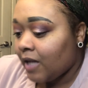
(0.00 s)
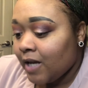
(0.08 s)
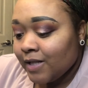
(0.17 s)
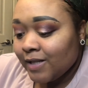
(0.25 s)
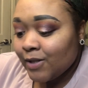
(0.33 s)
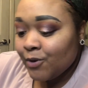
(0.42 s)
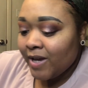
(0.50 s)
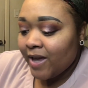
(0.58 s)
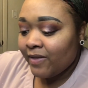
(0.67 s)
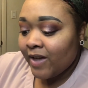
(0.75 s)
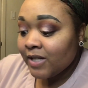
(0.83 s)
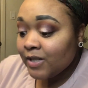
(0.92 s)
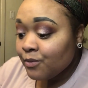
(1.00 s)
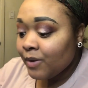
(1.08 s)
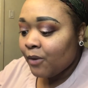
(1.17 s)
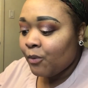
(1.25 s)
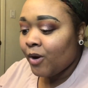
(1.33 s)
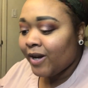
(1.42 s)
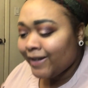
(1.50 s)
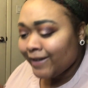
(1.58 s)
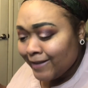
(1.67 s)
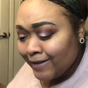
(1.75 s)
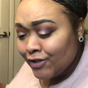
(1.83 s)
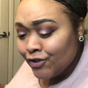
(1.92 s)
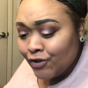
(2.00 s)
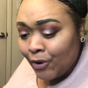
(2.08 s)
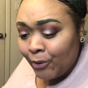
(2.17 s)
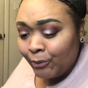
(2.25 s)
So yeah, that's what I wanted to show.